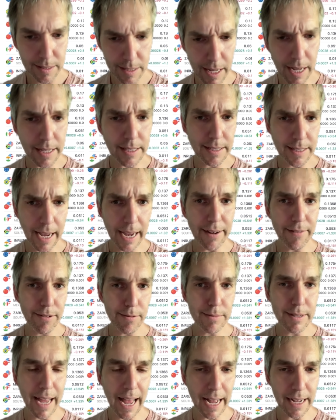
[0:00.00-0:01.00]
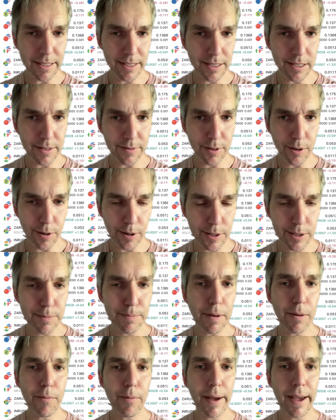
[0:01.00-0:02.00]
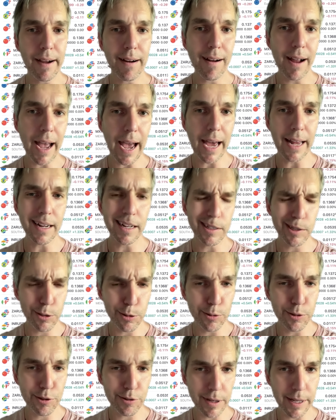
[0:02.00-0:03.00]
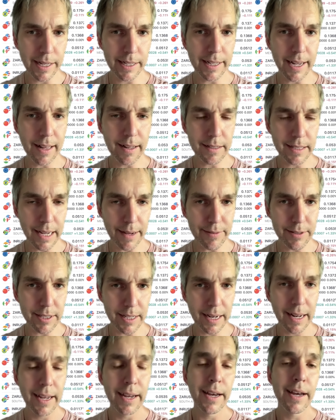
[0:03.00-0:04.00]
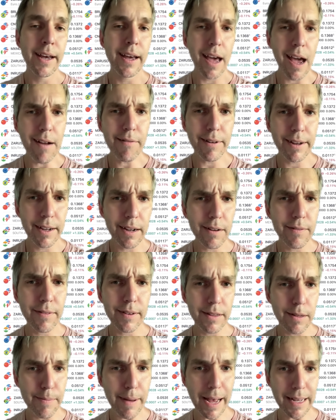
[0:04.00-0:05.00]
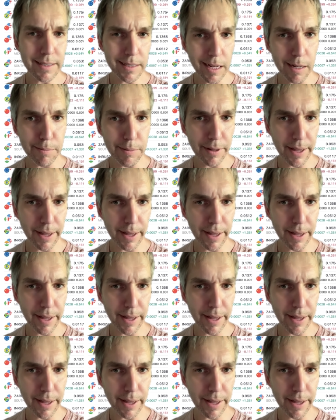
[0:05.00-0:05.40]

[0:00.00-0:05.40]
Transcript: Aside from taxes, of course, but we are at a $2 trillion deficit every year for the past couple